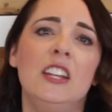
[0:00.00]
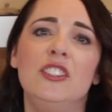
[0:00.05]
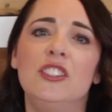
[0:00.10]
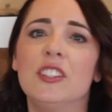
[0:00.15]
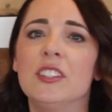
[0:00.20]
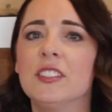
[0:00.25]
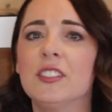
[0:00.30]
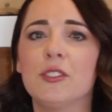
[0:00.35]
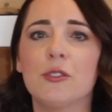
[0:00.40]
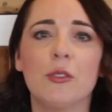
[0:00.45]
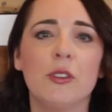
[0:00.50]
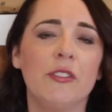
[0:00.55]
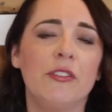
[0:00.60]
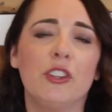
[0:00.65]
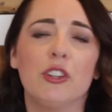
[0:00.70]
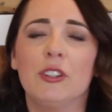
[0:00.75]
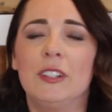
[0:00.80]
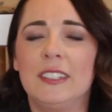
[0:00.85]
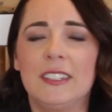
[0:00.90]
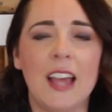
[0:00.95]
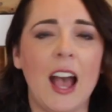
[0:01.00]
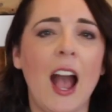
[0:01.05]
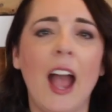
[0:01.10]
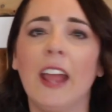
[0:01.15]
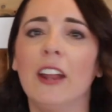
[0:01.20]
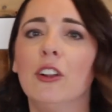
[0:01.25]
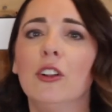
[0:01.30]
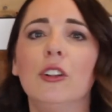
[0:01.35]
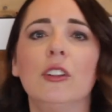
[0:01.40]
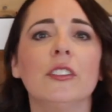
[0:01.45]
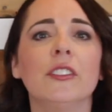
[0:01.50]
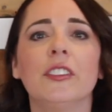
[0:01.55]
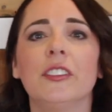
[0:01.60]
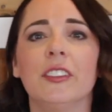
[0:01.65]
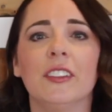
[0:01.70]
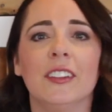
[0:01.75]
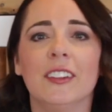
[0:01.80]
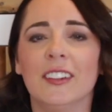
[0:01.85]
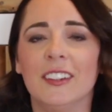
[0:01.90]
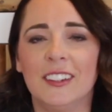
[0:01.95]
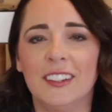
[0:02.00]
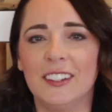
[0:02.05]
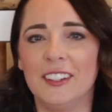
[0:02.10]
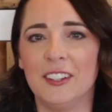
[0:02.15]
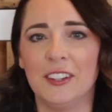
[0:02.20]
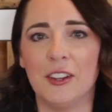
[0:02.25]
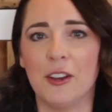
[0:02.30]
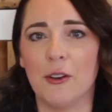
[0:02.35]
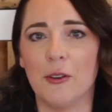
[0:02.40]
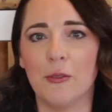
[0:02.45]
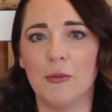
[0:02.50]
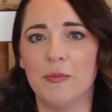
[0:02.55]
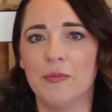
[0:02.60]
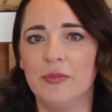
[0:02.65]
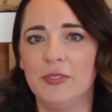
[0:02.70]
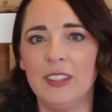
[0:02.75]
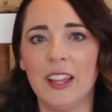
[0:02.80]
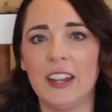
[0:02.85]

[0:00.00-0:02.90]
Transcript: just sort of you're entitled to, you know,